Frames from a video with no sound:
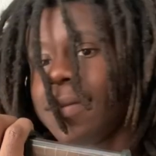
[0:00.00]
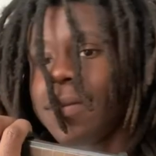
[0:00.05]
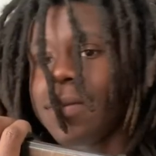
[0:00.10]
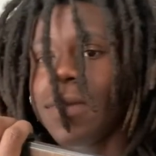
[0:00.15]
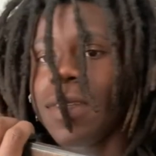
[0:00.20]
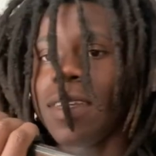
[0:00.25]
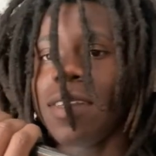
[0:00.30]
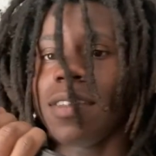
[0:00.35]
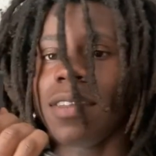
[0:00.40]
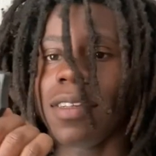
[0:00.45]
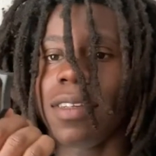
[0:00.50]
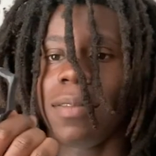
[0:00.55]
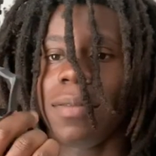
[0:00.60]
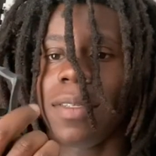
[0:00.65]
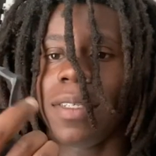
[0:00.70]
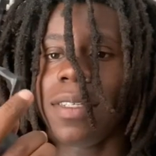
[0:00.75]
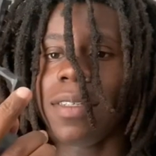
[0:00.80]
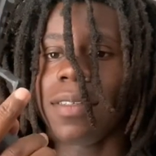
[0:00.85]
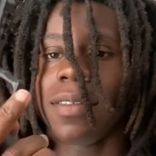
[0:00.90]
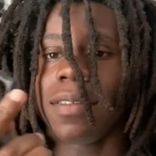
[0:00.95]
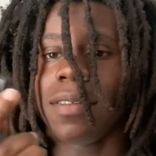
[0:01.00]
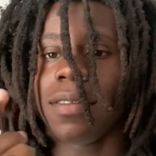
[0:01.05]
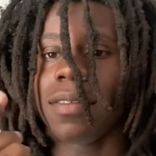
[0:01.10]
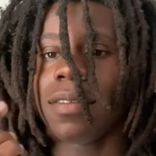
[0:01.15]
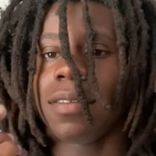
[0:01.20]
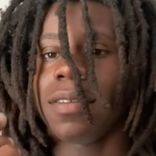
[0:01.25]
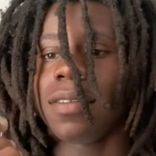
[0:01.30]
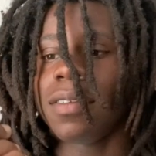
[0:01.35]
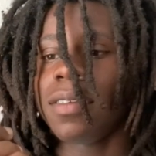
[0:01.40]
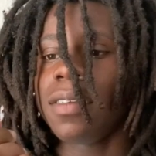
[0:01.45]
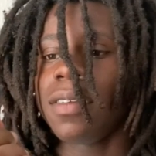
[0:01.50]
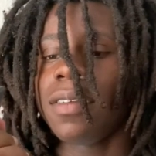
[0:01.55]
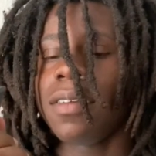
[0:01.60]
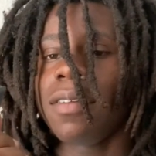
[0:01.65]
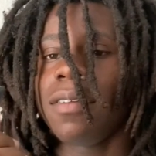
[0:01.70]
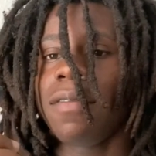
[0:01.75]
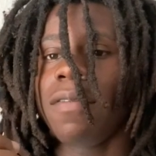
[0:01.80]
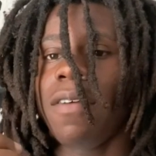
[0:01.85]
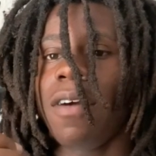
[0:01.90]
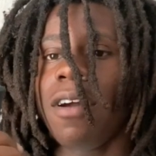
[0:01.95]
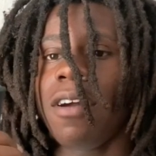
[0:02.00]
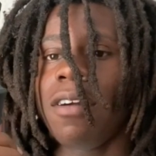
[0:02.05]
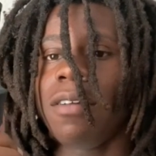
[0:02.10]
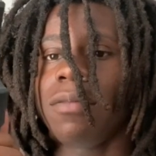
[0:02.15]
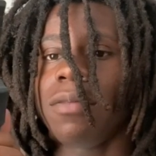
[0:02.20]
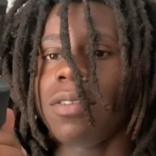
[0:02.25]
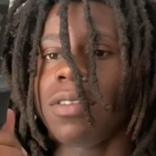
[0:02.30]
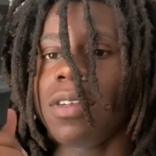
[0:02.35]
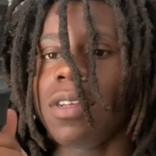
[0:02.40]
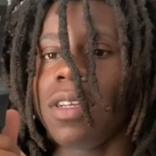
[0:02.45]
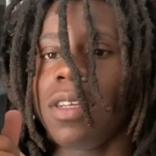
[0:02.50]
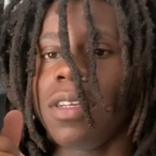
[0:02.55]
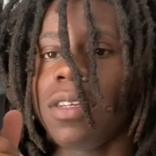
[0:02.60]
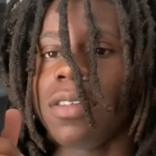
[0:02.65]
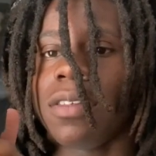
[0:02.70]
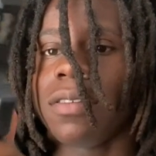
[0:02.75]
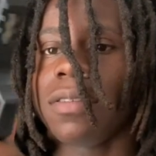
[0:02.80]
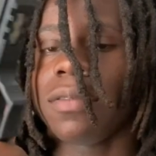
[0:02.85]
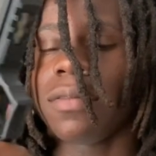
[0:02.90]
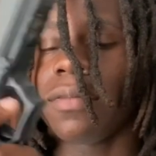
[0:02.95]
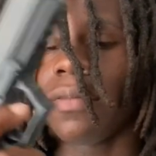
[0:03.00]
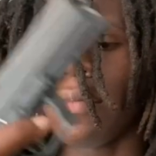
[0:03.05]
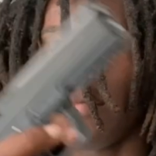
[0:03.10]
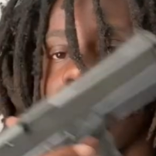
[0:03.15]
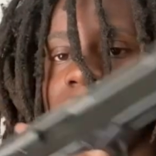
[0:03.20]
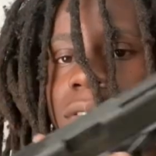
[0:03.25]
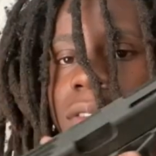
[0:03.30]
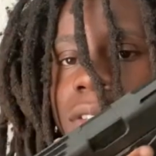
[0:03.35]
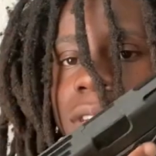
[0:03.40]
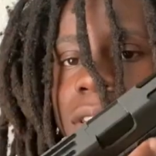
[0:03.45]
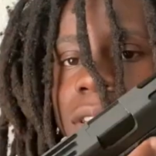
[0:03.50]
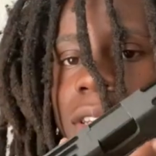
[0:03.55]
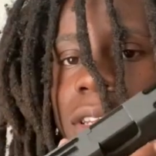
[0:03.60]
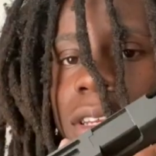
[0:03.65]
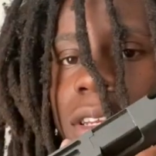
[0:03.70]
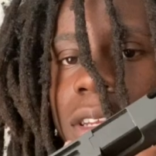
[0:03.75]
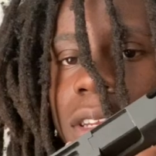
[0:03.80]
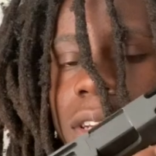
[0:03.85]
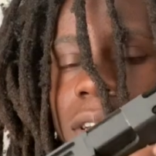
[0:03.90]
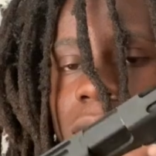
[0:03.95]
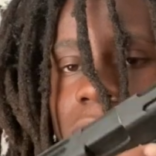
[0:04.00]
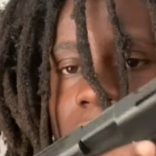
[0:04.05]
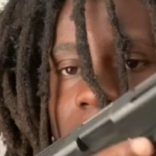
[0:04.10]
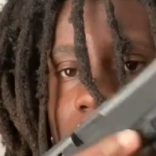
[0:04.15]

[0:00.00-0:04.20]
It's empty. Firearms cleared. There's nothing in there.